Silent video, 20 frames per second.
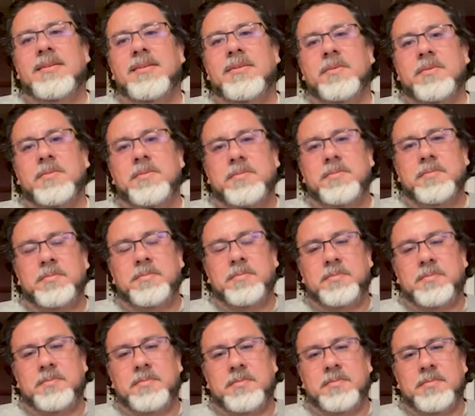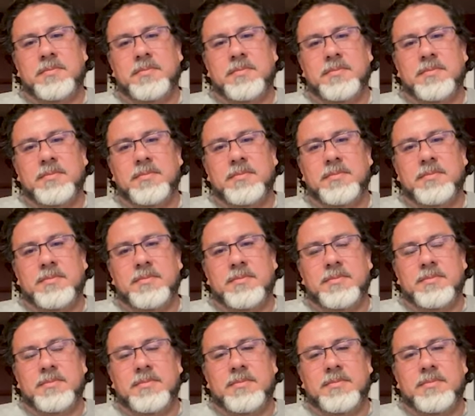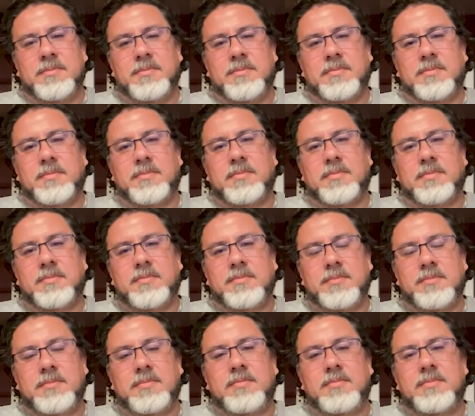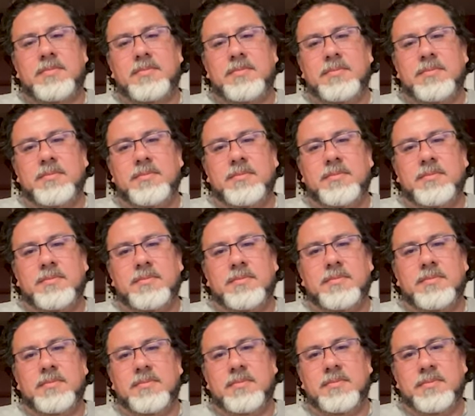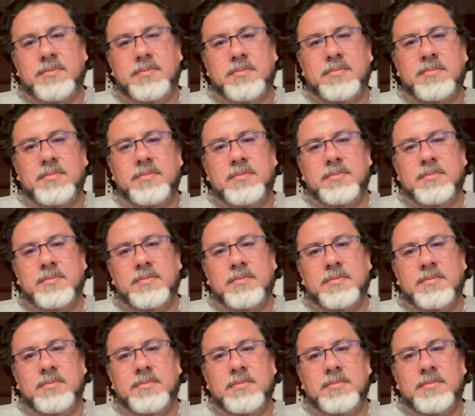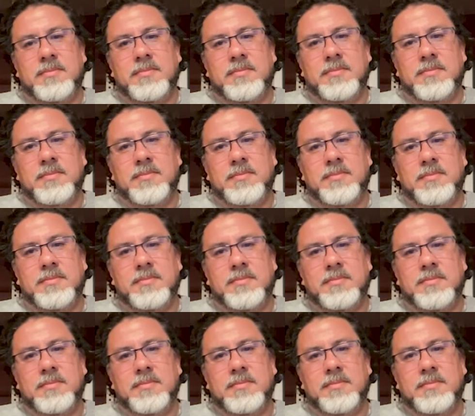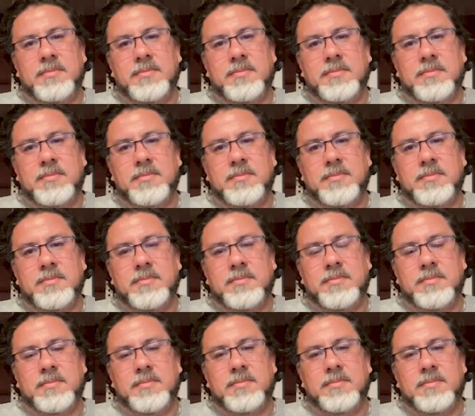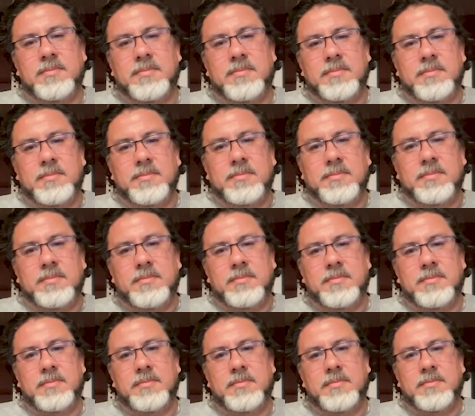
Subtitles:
The person shown says nothing.